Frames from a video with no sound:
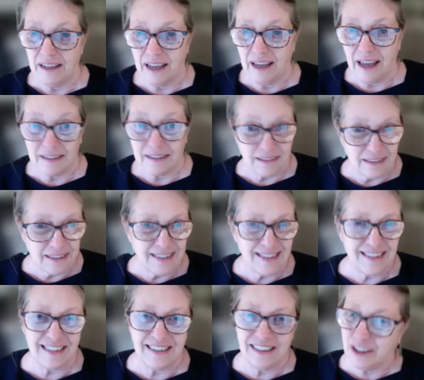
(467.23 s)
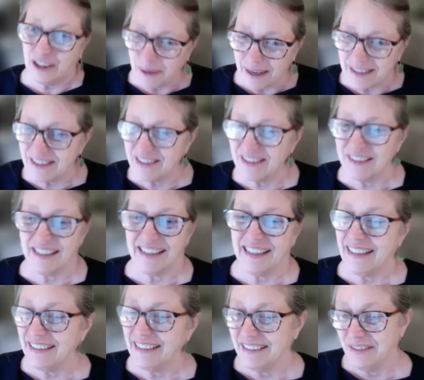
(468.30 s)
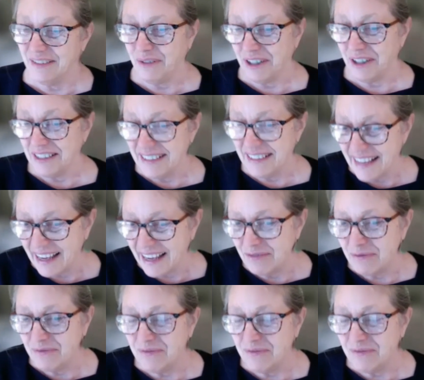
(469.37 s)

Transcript: at least in the US, is very safe.